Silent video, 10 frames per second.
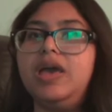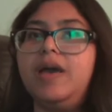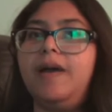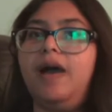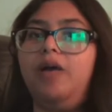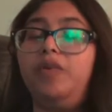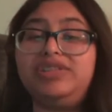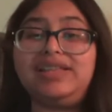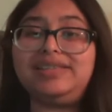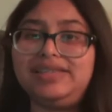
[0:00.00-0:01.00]
uh, what's
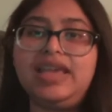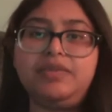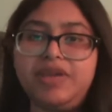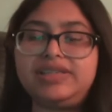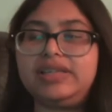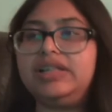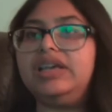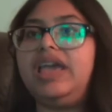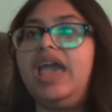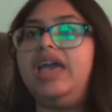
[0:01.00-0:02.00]
at stake
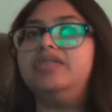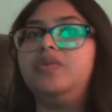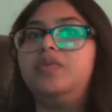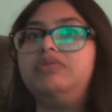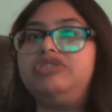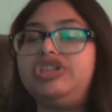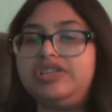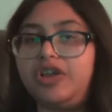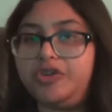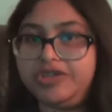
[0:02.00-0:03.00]
basically, and she's
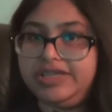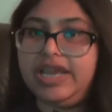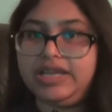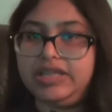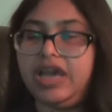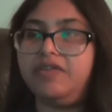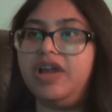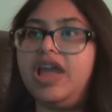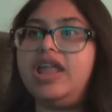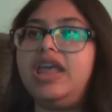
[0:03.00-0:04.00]
understanding that,
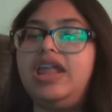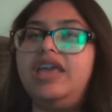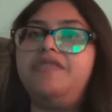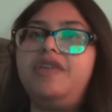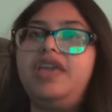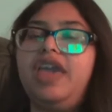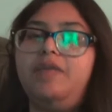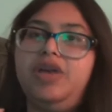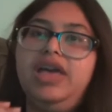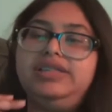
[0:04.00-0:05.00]
right? And I think
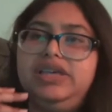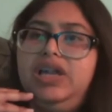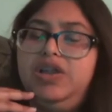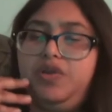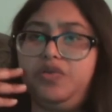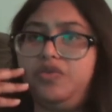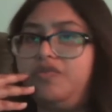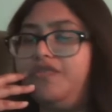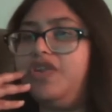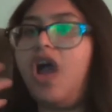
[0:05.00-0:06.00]
Emma has done
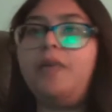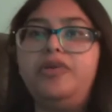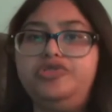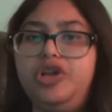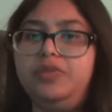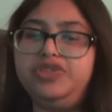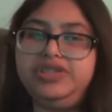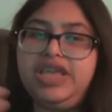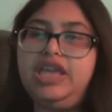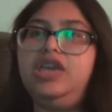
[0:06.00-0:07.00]
a phenomenal job just
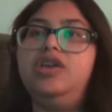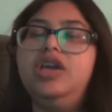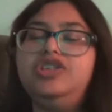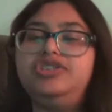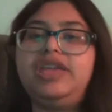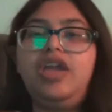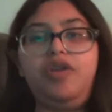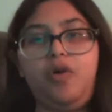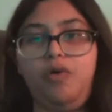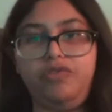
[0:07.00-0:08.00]
taking, just carrying
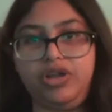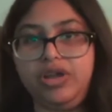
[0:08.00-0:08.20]
over